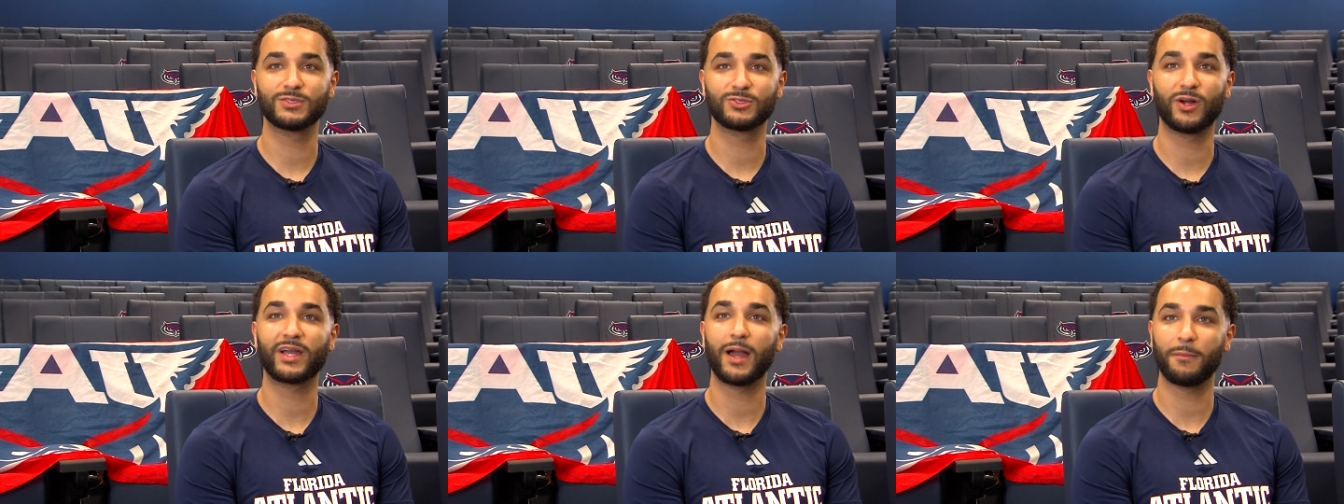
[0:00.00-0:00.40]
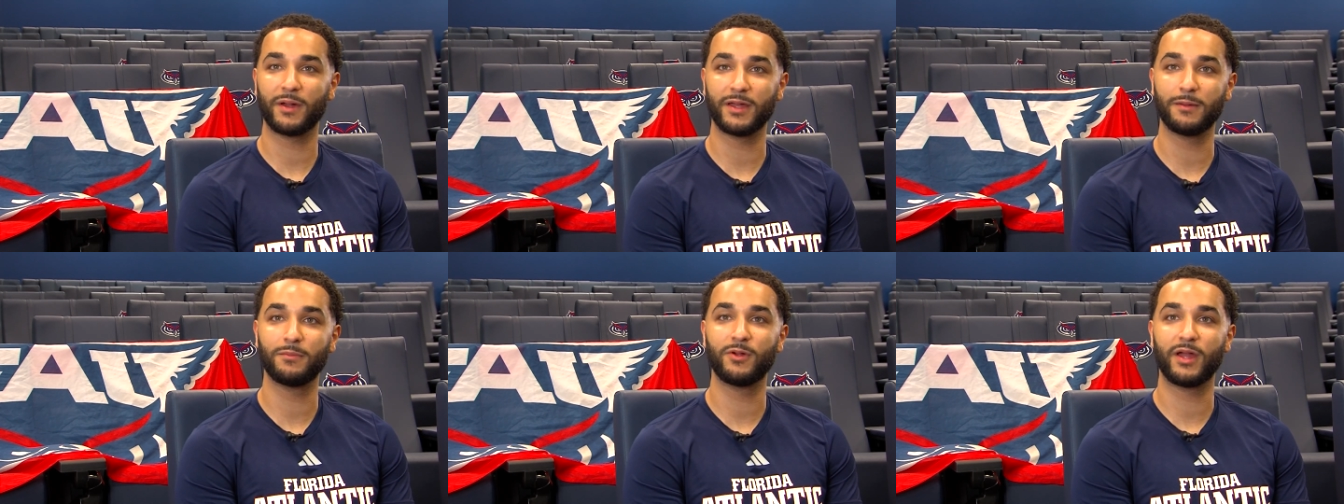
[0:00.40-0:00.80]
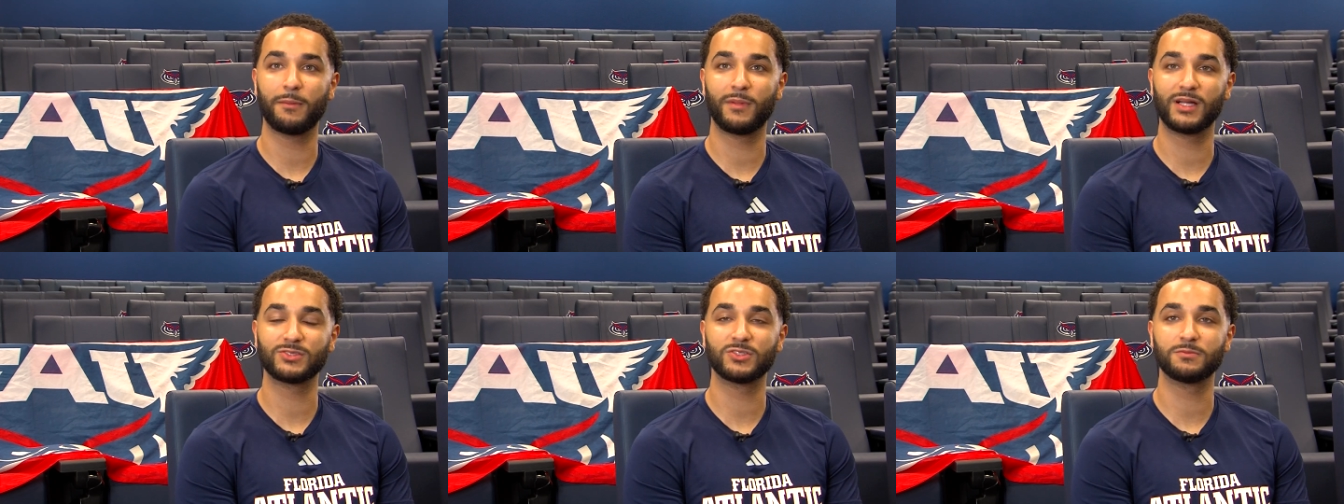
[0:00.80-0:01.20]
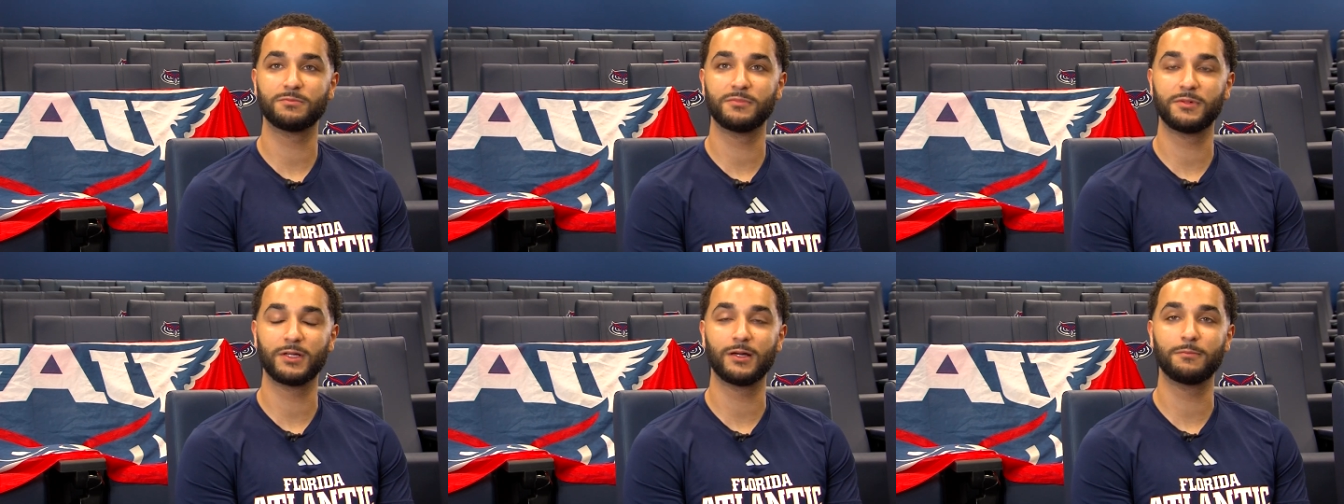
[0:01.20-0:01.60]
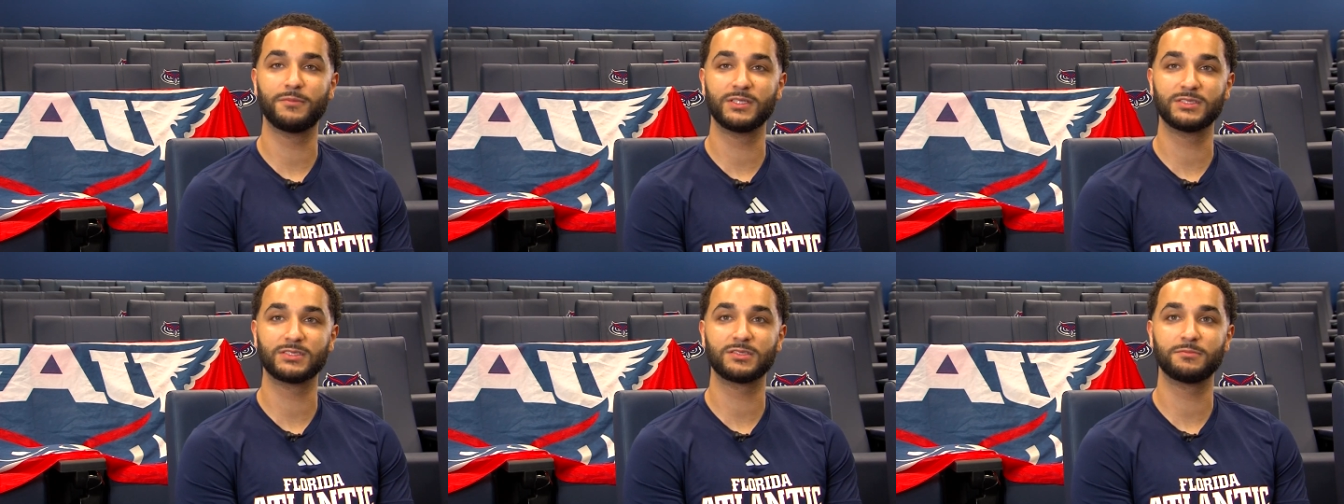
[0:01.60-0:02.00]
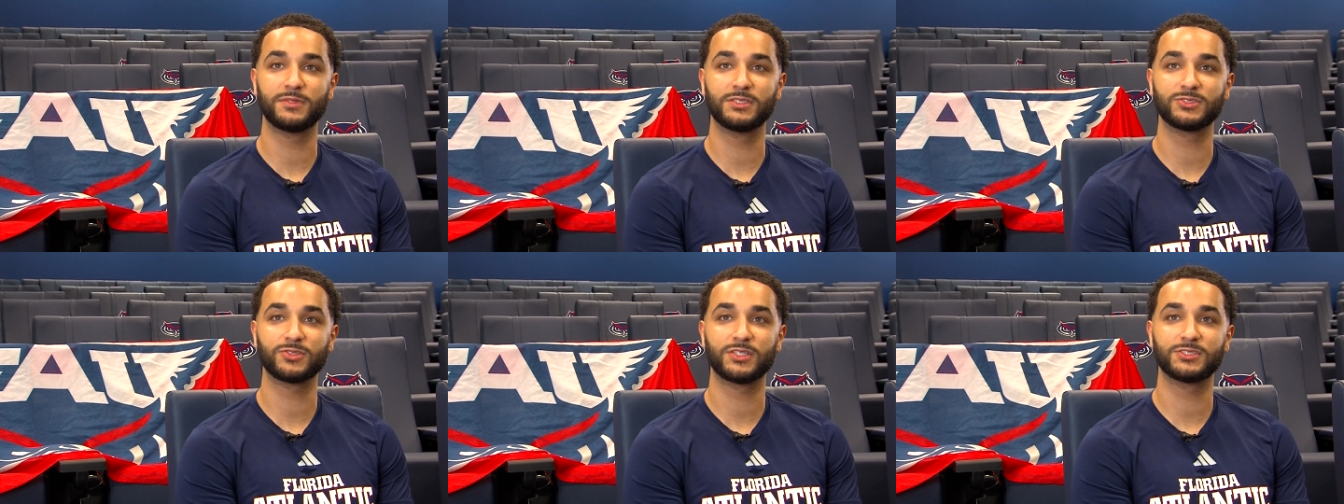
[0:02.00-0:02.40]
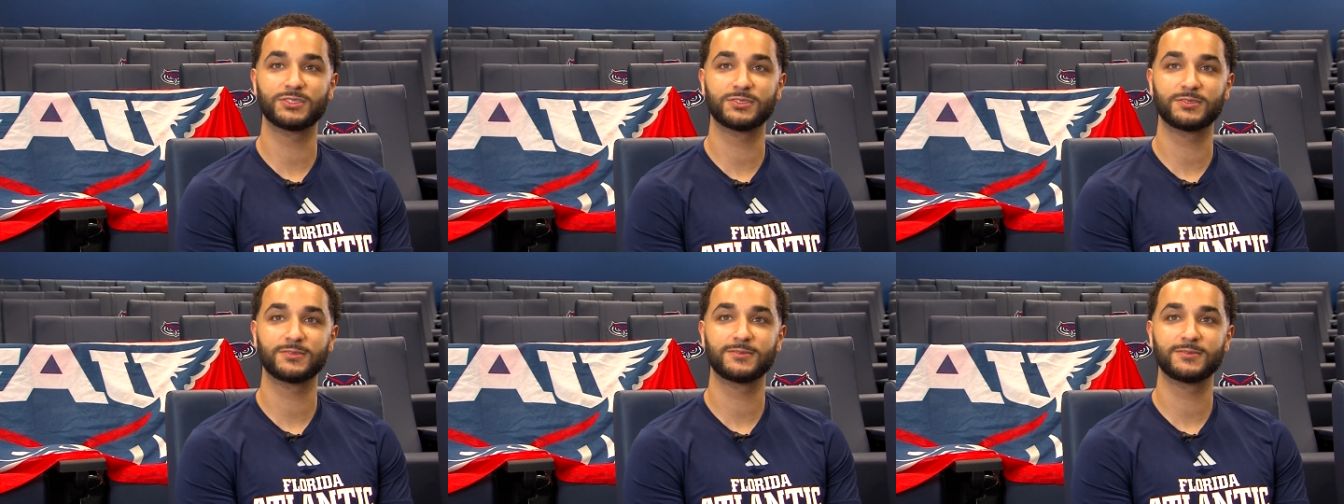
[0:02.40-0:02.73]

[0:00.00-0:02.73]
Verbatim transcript: So I got my MBA, Master of Business Administration.